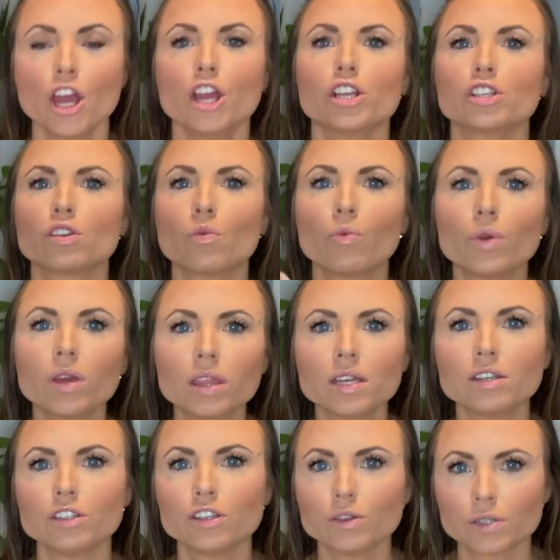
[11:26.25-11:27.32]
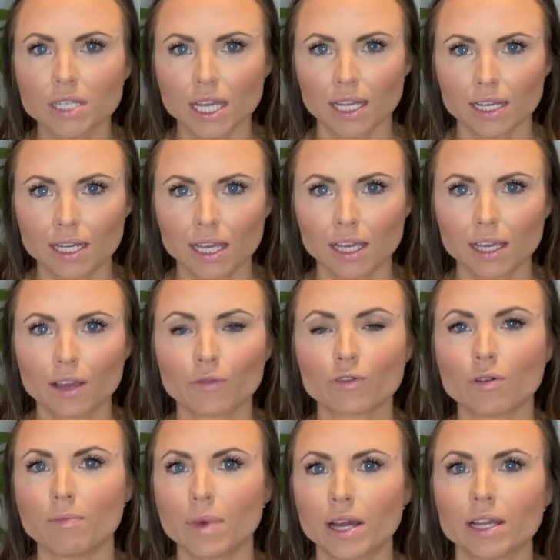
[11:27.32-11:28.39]
So with the new technique,
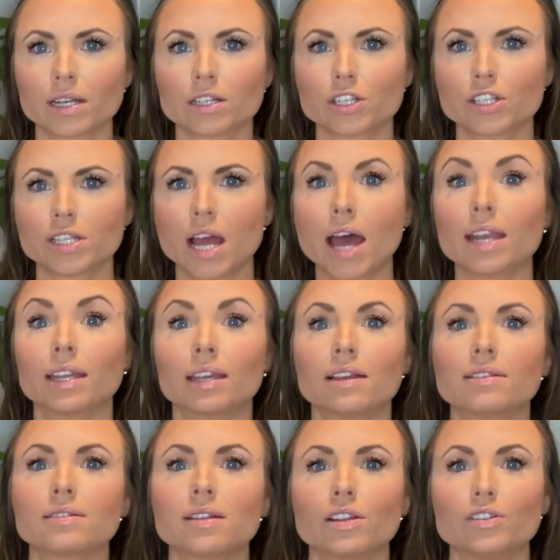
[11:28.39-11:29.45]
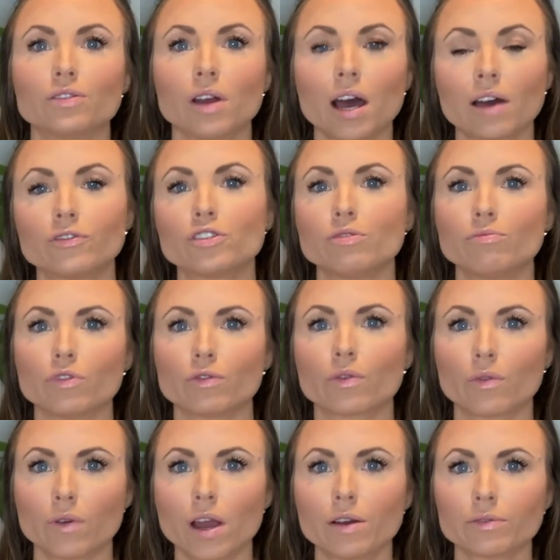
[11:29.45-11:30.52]
from my understanding, is that you have to move
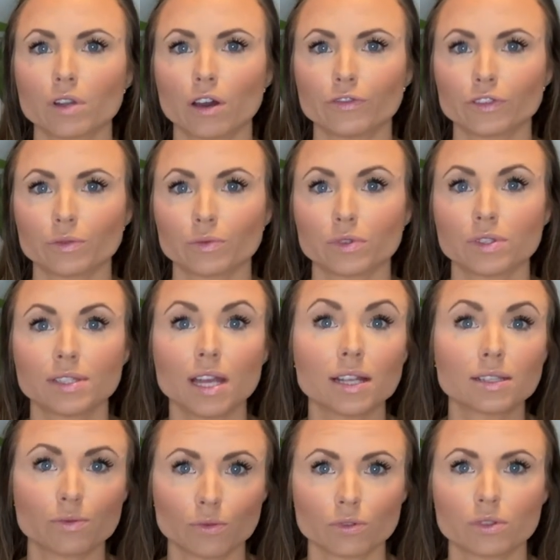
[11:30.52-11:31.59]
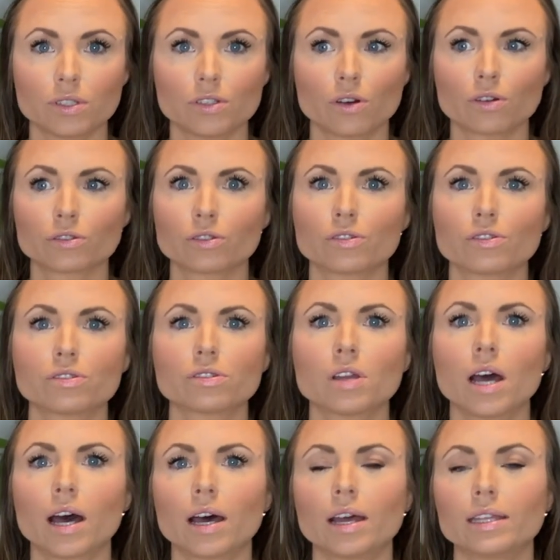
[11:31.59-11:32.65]
around afterwards. That's what the doctors
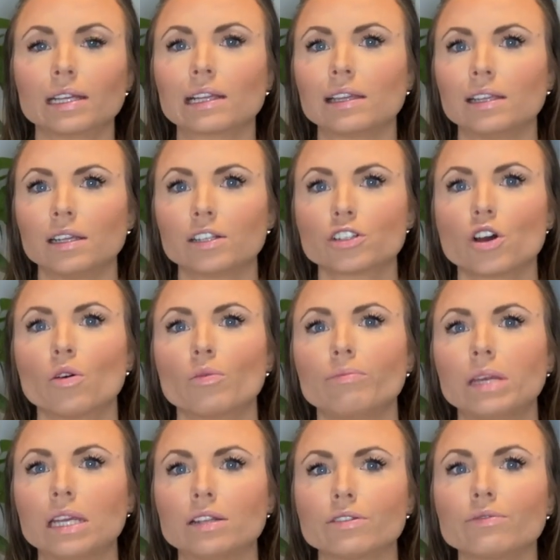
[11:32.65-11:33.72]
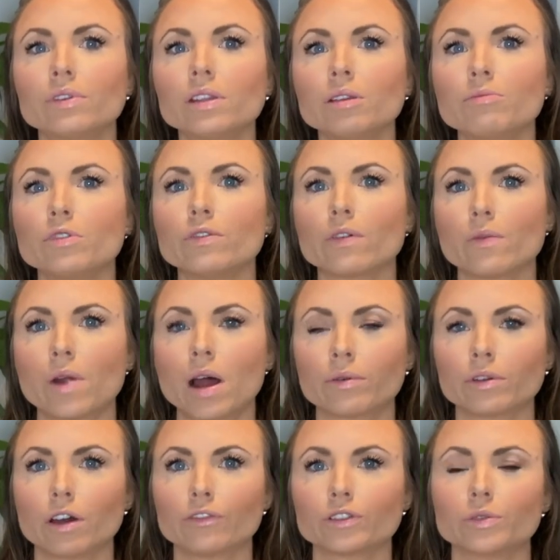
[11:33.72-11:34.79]
and the clinic told me, to really move around
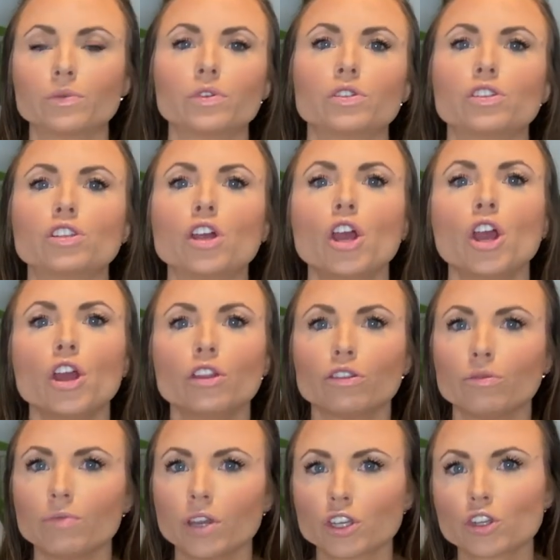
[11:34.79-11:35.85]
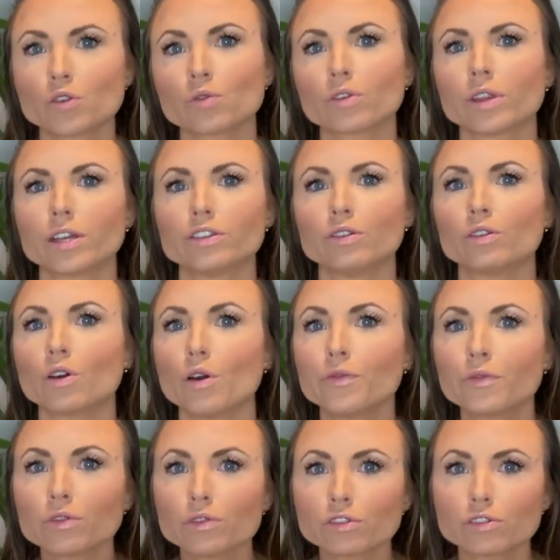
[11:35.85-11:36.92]
afterwards, to make sure that you go
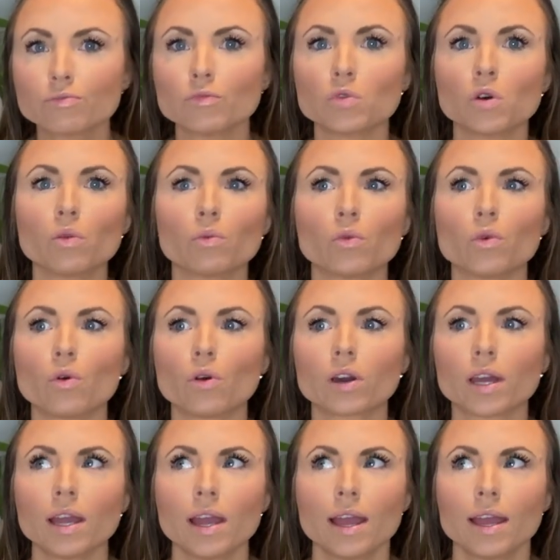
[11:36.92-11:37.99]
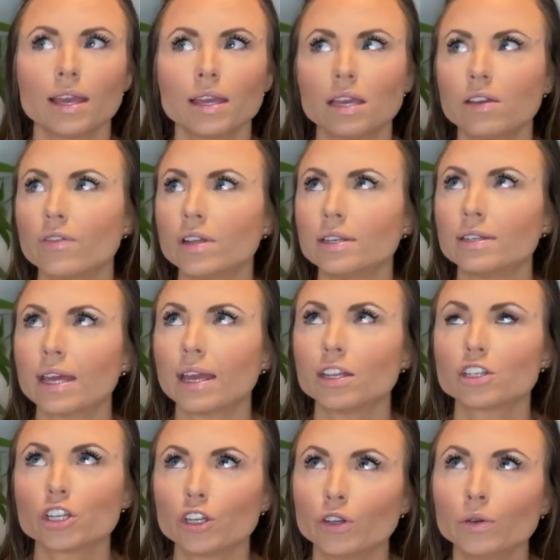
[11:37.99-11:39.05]
for a small walk, even day
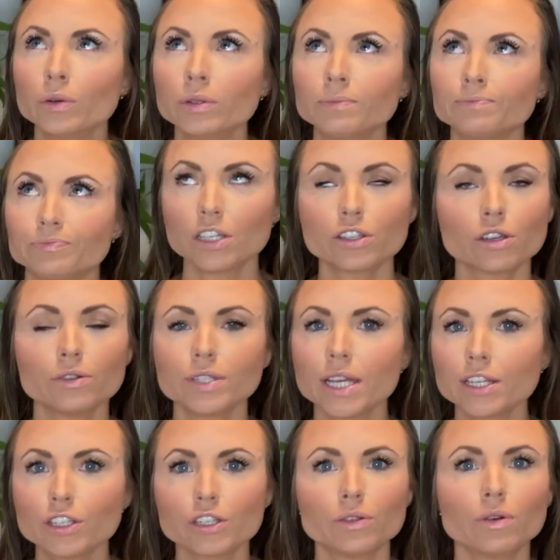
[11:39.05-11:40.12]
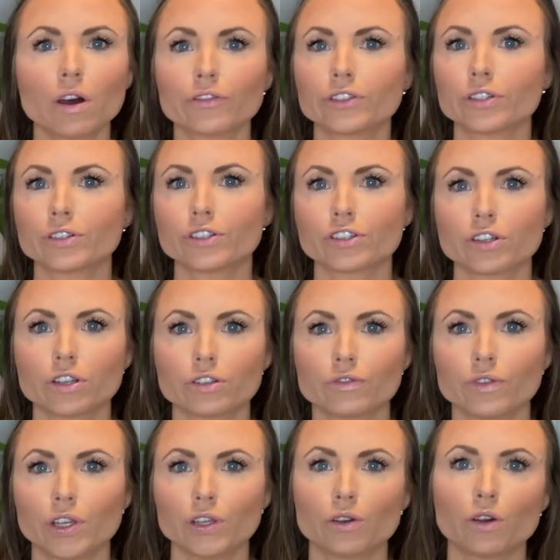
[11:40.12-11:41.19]
2. So day 2 after the
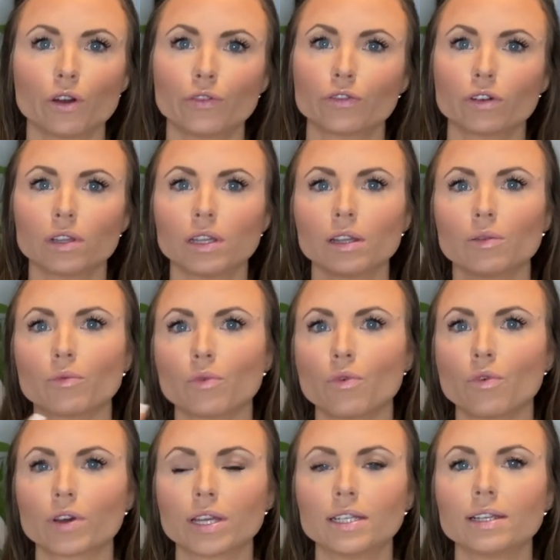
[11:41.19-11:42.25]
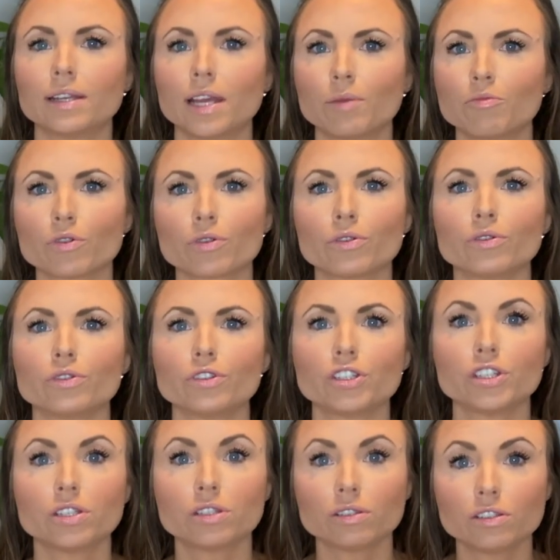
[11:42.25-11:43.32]
surgery, you go for a little walk in the neighborhood,
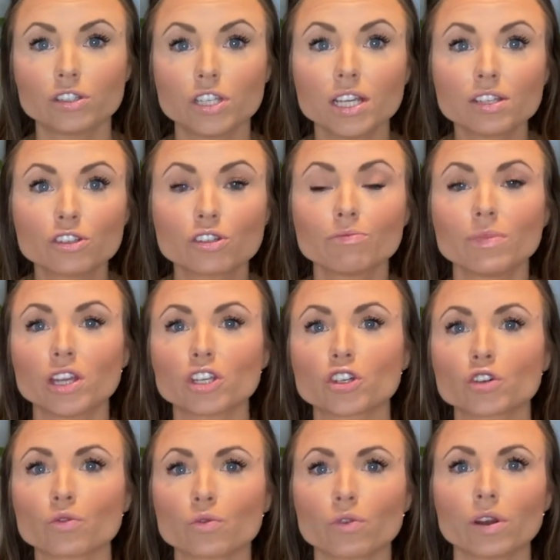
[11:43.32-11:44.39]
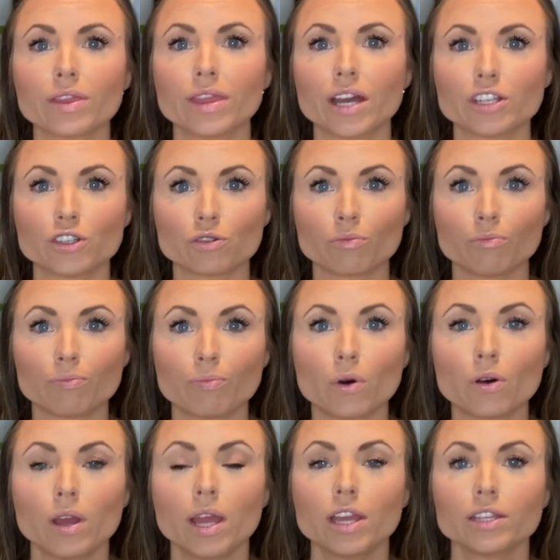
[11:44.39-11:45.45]
just to make sure that your
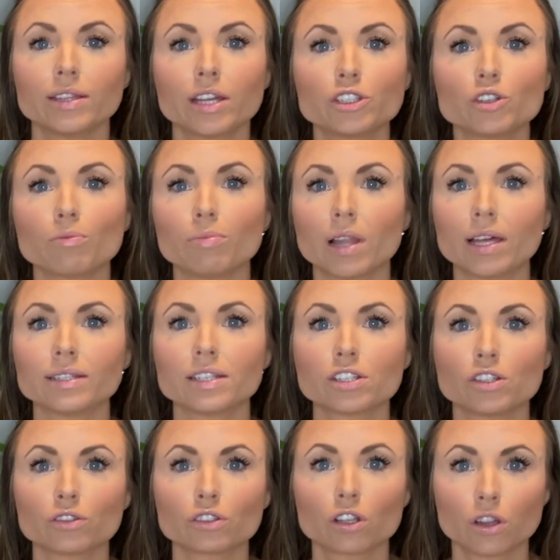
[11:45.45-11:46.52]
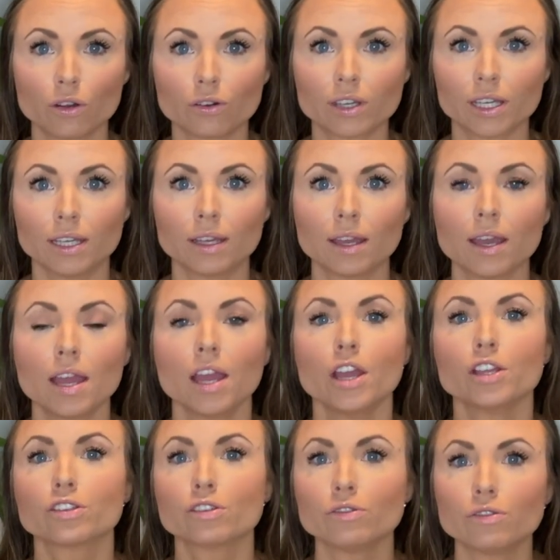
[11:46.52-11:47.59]
blood is not clogging.
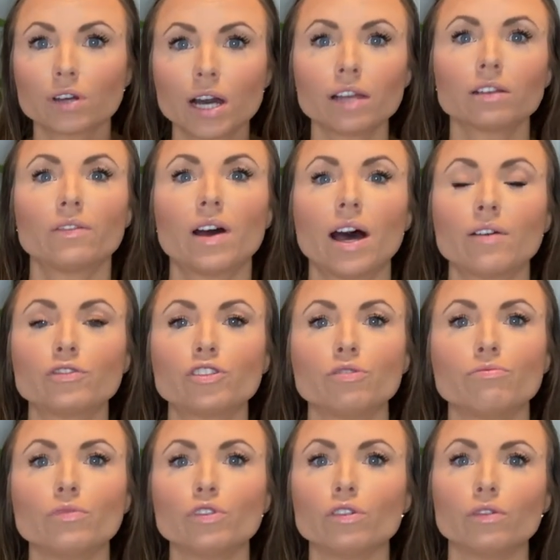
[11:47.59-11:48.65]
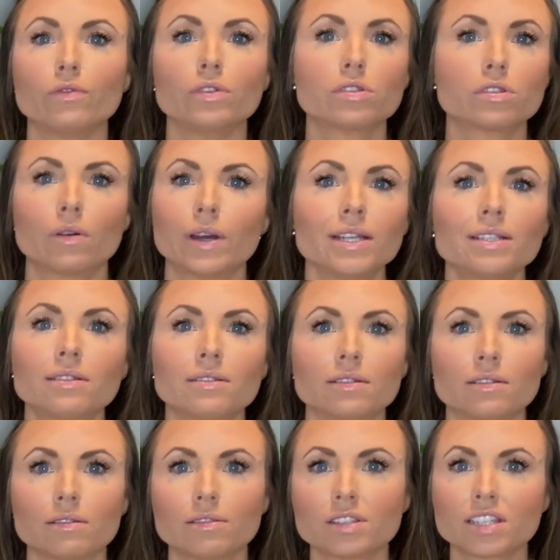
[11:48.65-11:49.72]
So you kind of have to move. So I
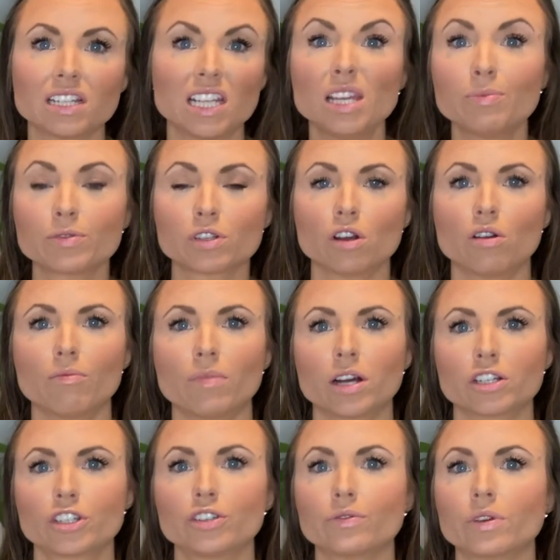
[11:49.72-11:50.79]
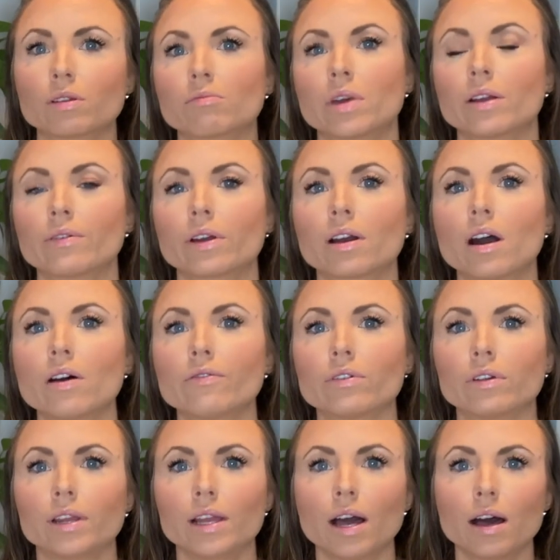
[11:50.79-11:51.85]
didn't sleep so much during my
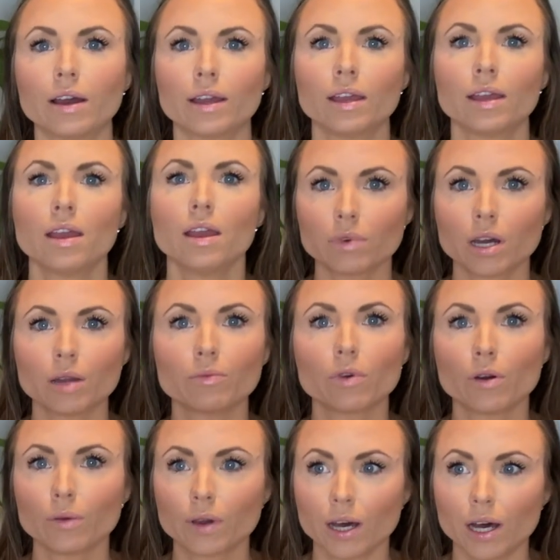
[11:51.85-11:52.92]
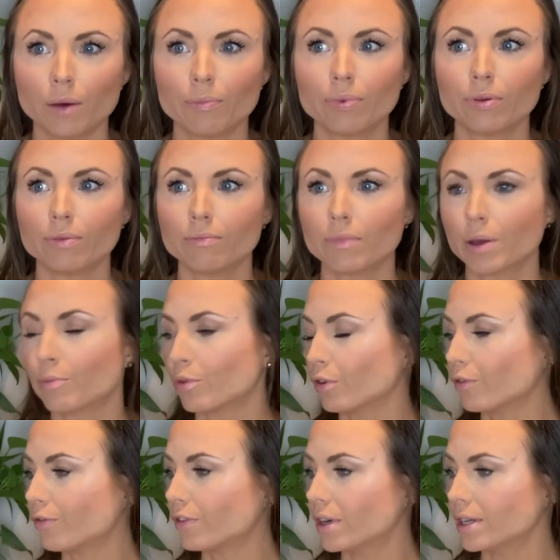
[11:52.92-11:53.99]
recovery. I woke up, my
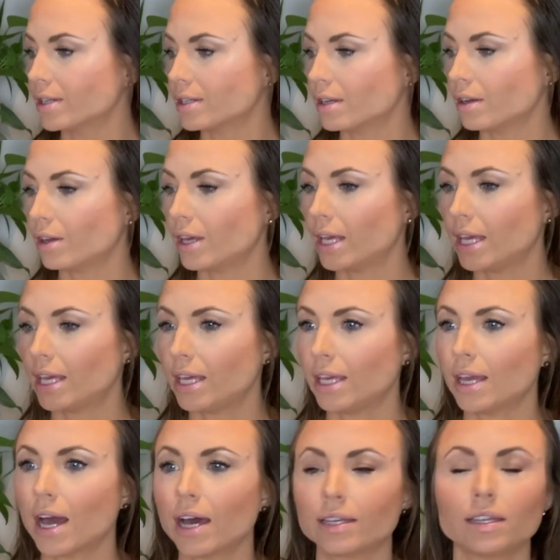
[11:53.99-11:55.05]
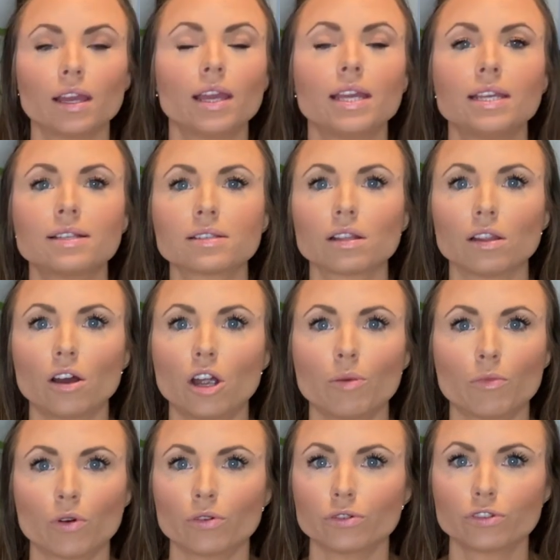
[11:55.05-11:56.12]
boyfriend, he had his alarm
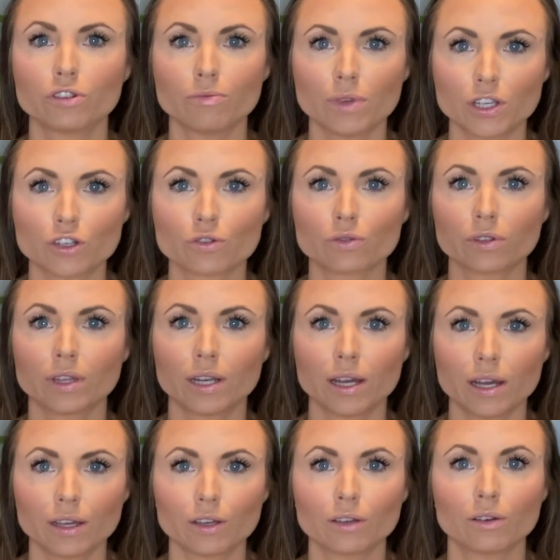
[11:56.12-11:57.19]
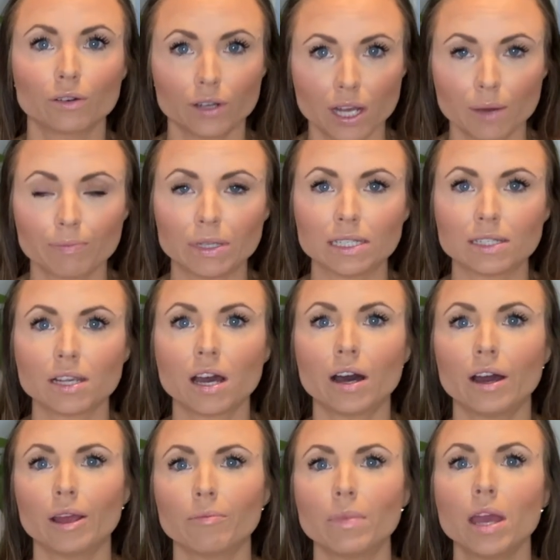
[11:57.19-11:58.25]
on to make sure that I got up in
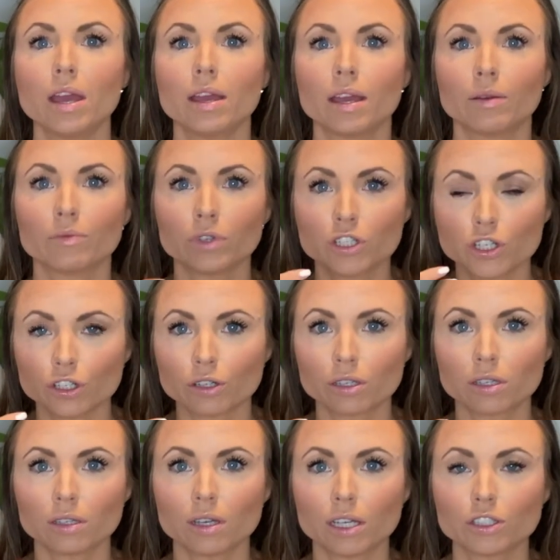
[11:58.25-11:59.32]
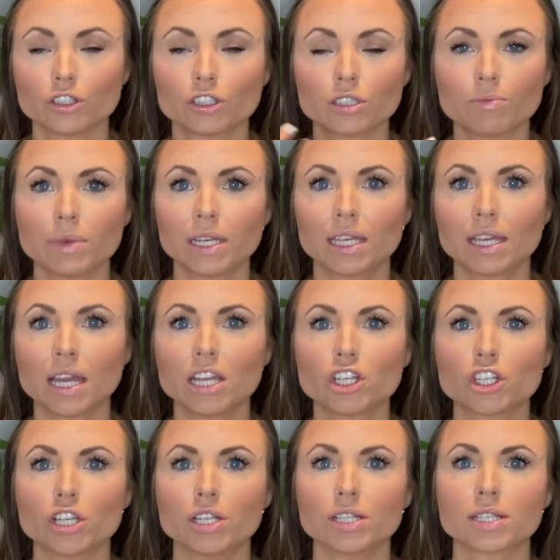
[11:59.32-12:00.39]
time, and I took the
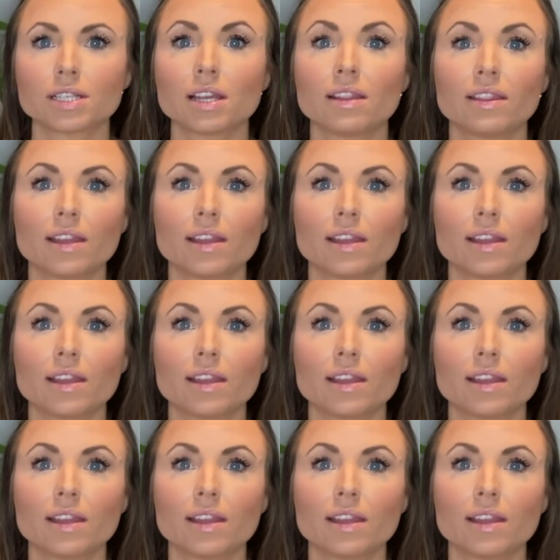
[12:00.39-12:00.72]
medications, and